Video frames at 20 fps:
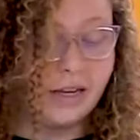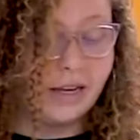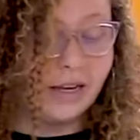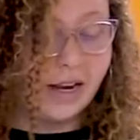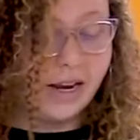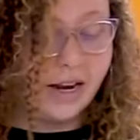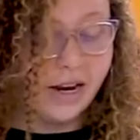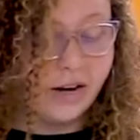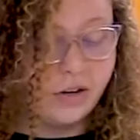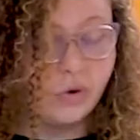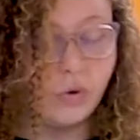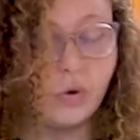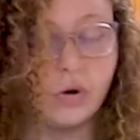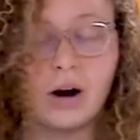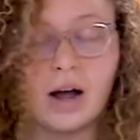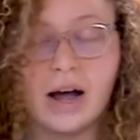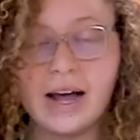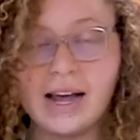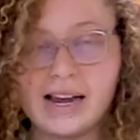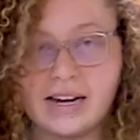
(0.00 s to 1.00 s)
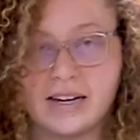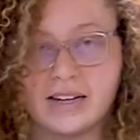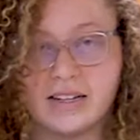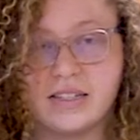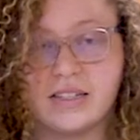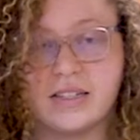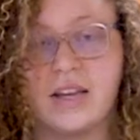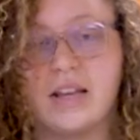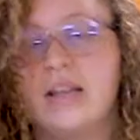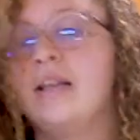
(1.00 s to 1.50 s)
in your ice.
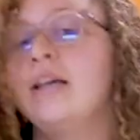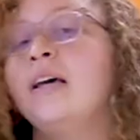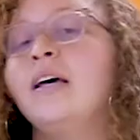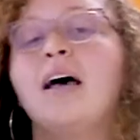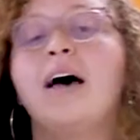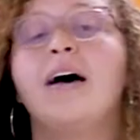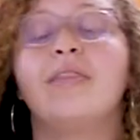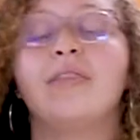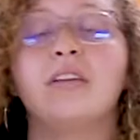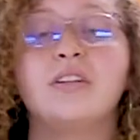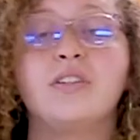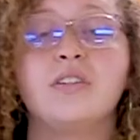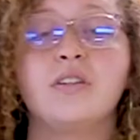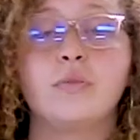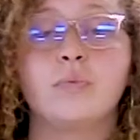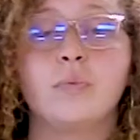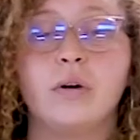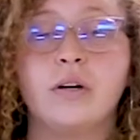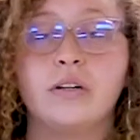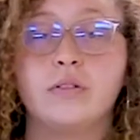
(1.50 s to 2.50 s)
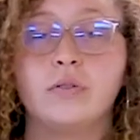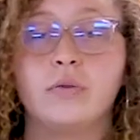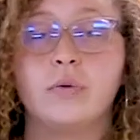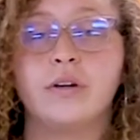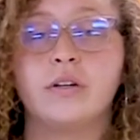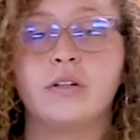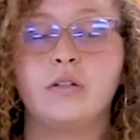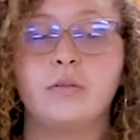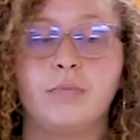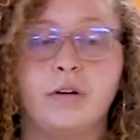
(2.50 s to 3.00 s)
And this is what is
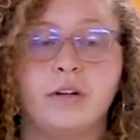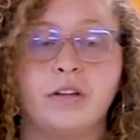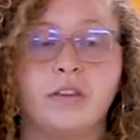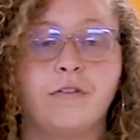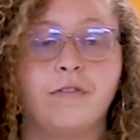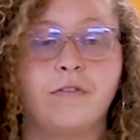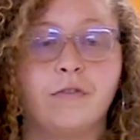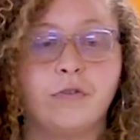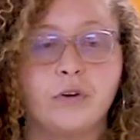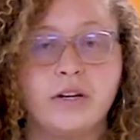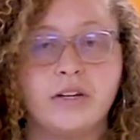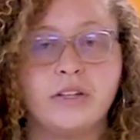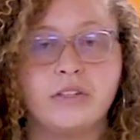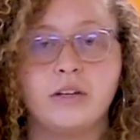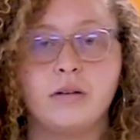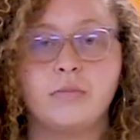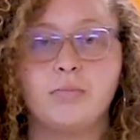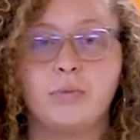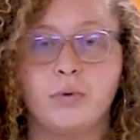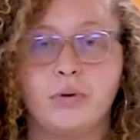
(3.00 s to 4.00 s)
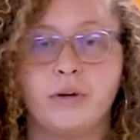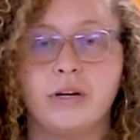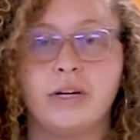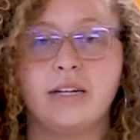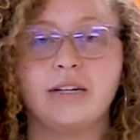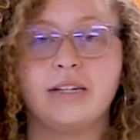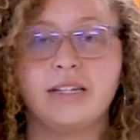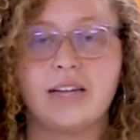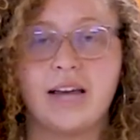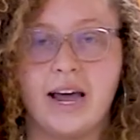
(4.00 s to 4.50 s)
going to bring the freezing
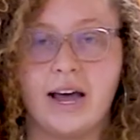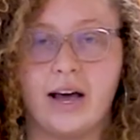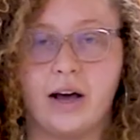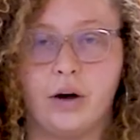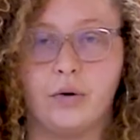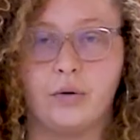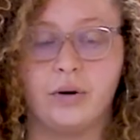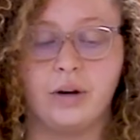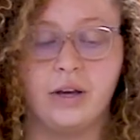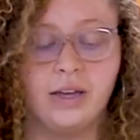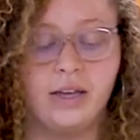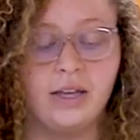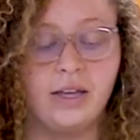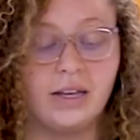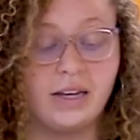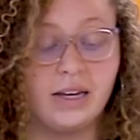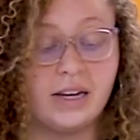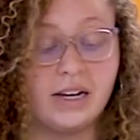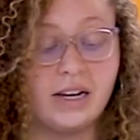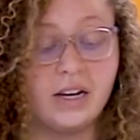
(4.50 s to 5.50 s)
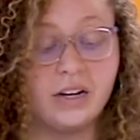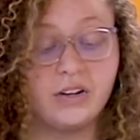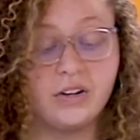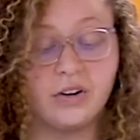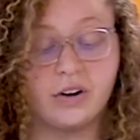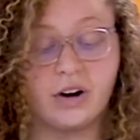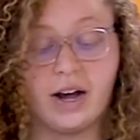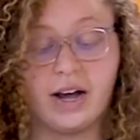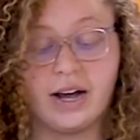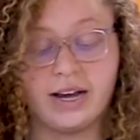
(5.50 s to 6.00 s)
point down in
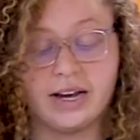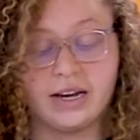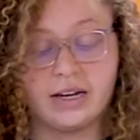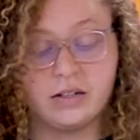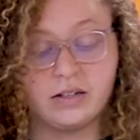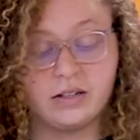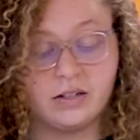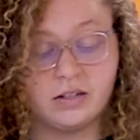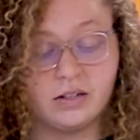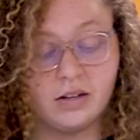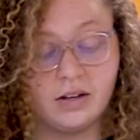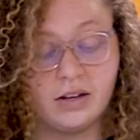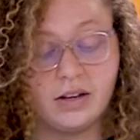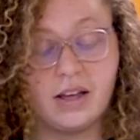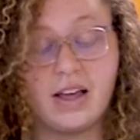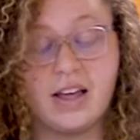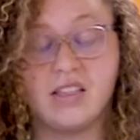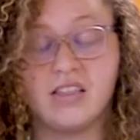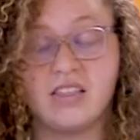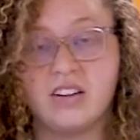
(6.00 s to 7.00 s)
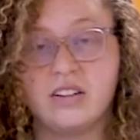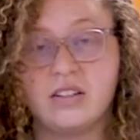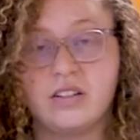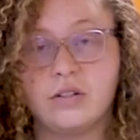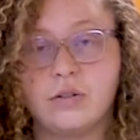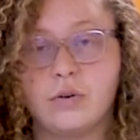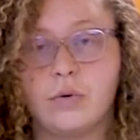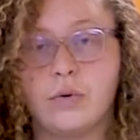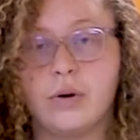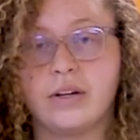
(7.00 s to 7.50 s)
your ice. And this is
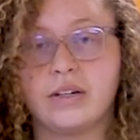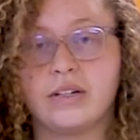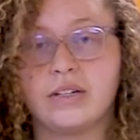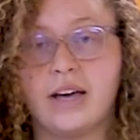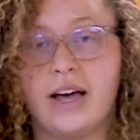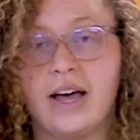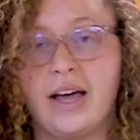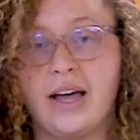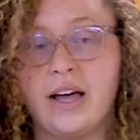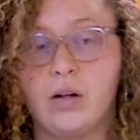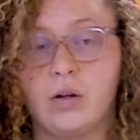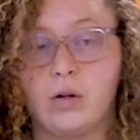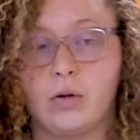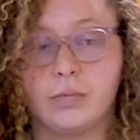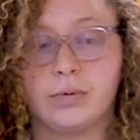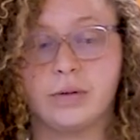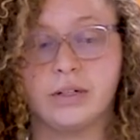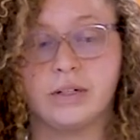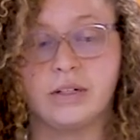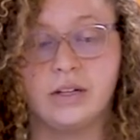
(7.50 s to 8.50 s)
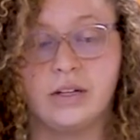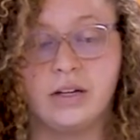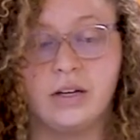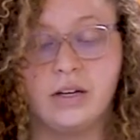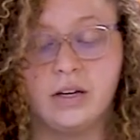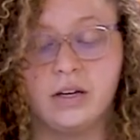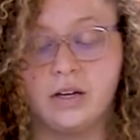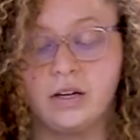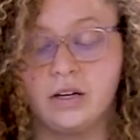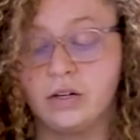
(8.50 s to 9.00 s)
going to help
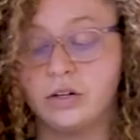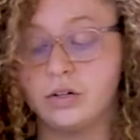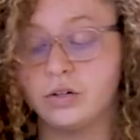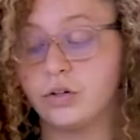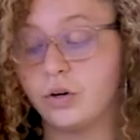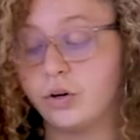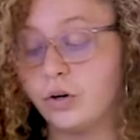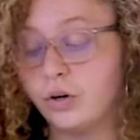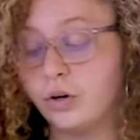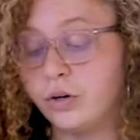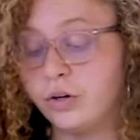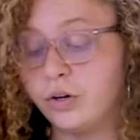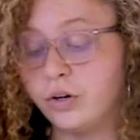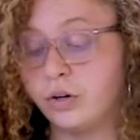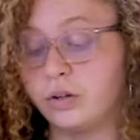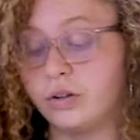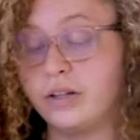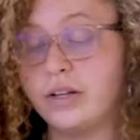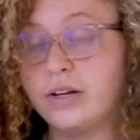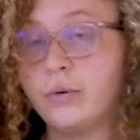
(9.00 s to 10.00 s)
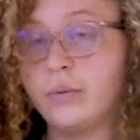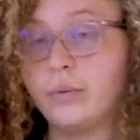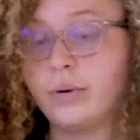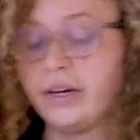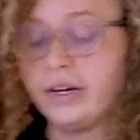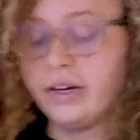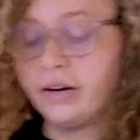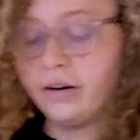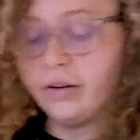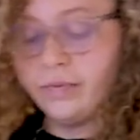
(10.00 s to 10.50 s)
turn your
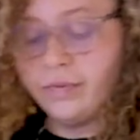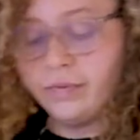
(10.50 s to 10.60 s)
liquid,